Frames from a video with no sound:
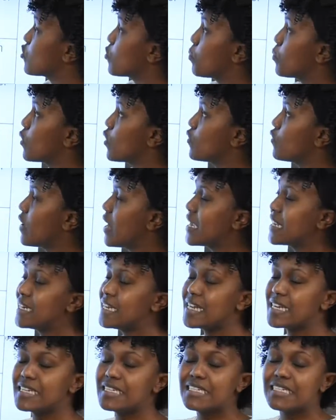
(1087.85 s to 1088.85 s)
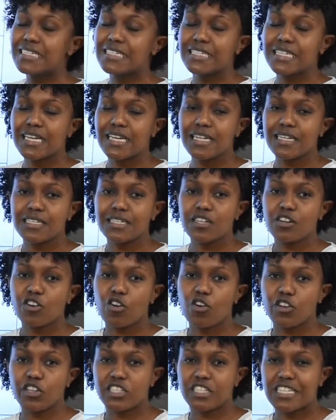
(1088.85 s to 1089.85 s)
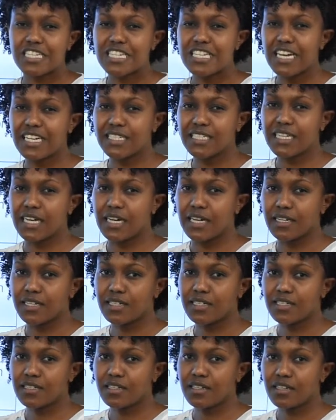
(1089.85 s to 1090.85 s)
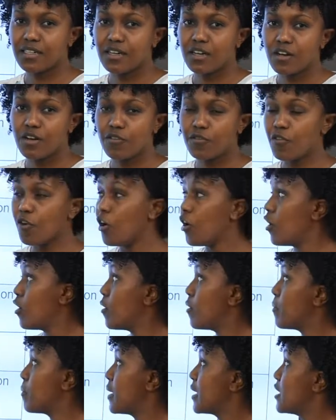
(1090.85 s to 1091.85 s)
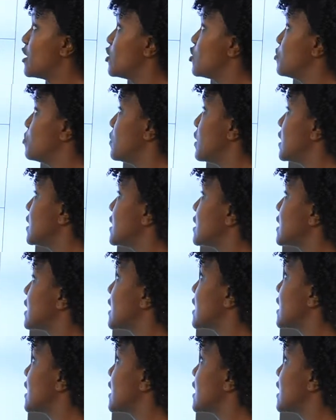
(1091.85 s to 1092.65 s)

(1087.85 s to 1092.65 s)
to provide detailed cost data for management